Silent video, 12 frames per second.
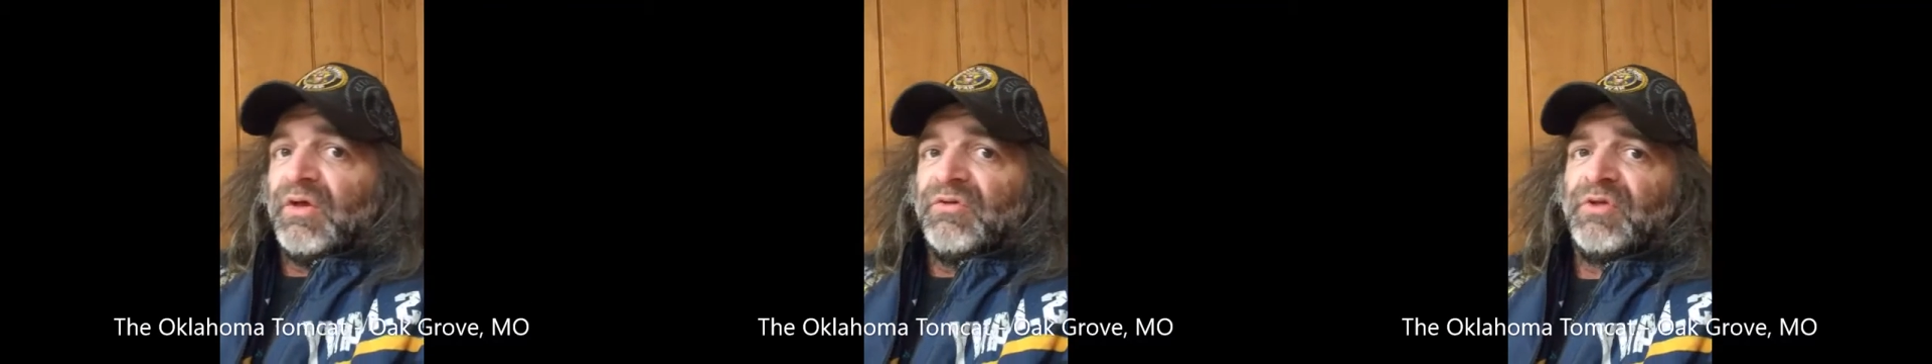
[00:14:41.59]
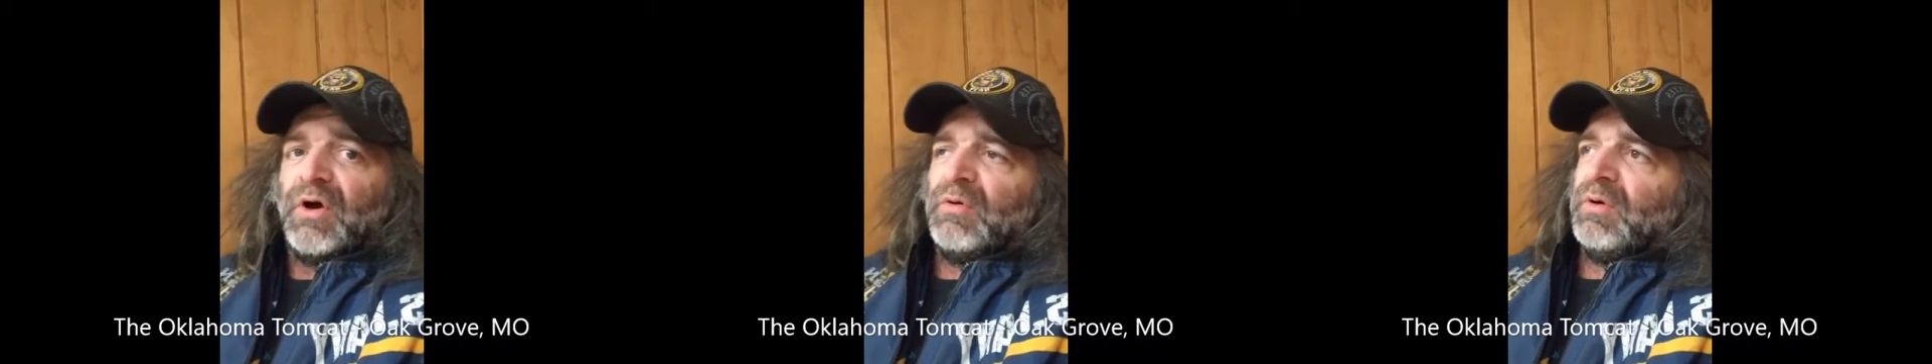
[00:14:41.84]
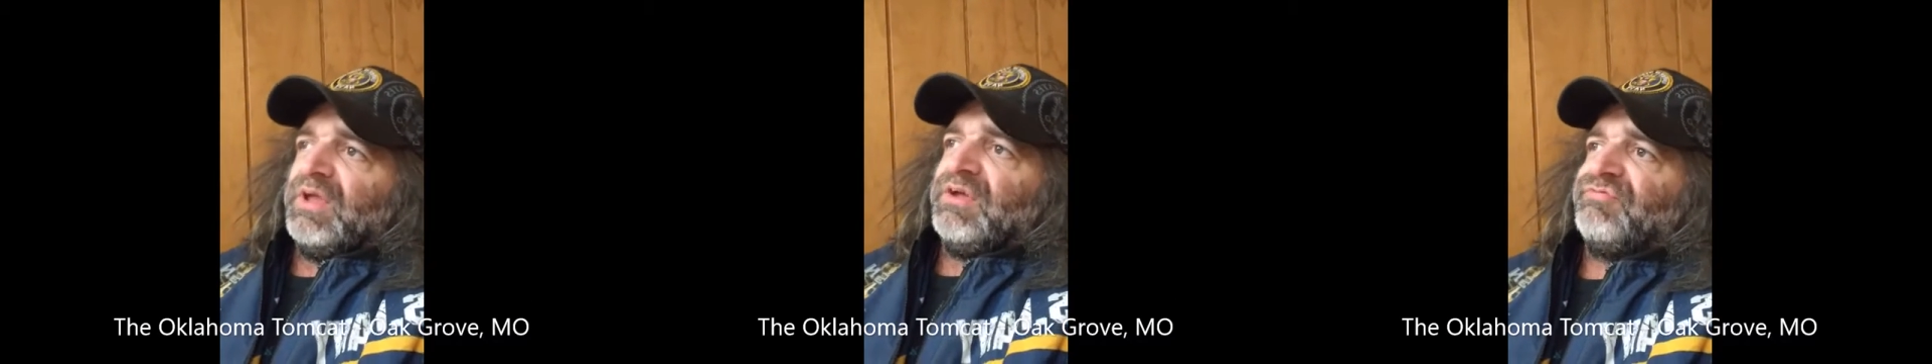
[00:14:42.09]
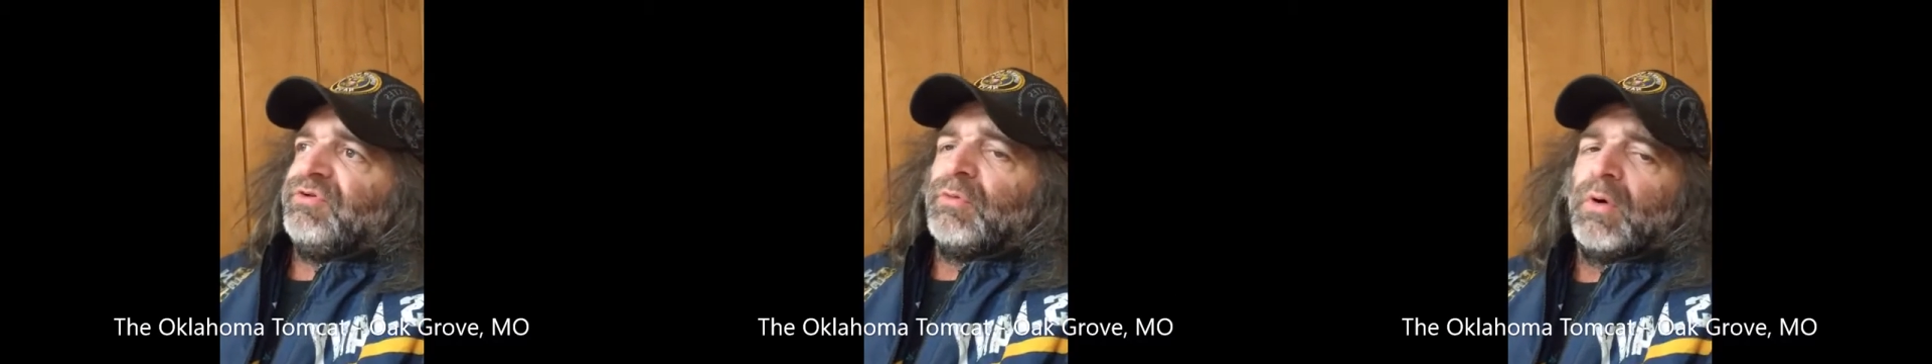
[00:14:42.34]
So
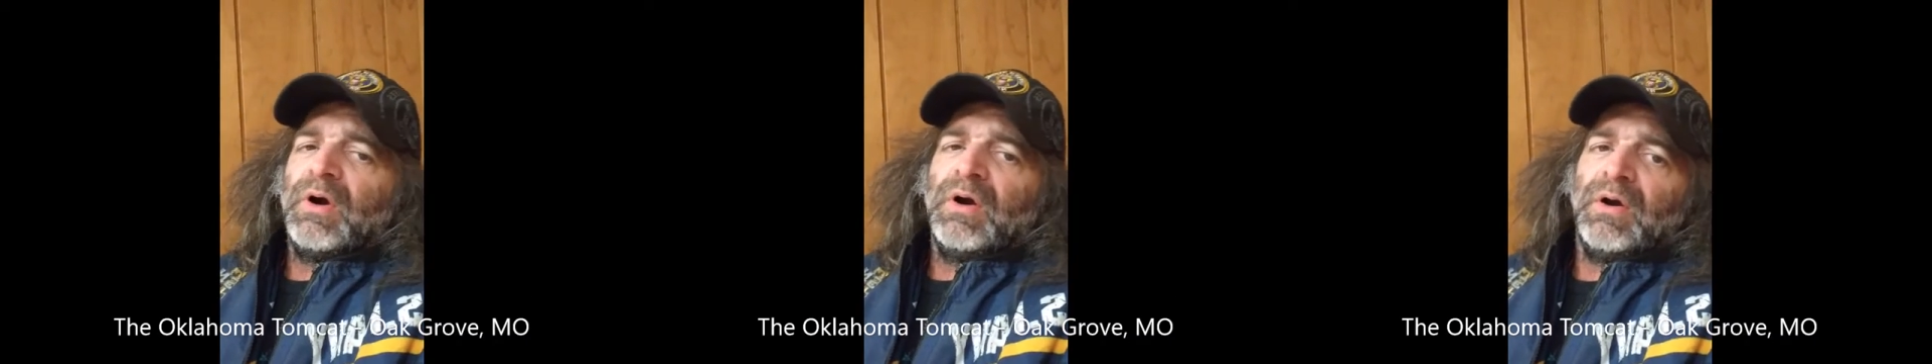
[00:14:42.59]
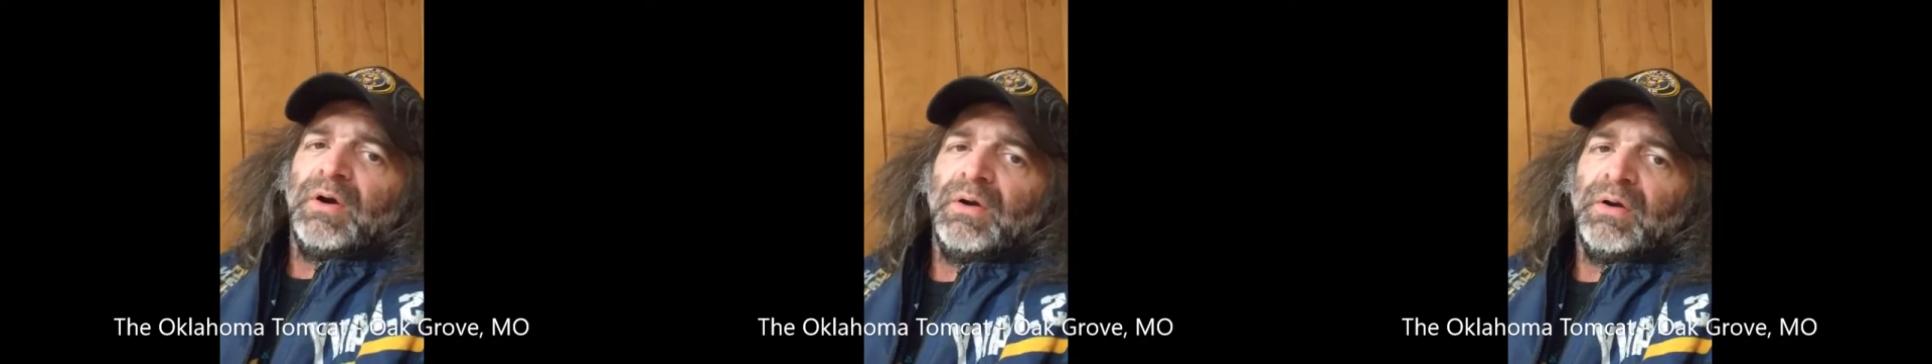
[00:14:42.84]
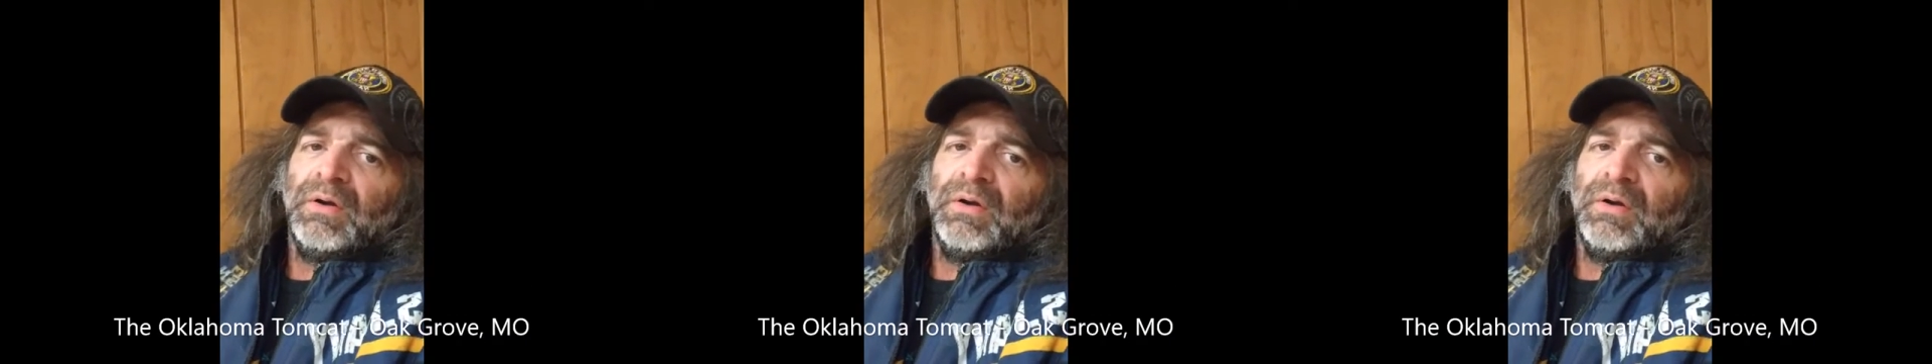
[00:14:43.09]
if you are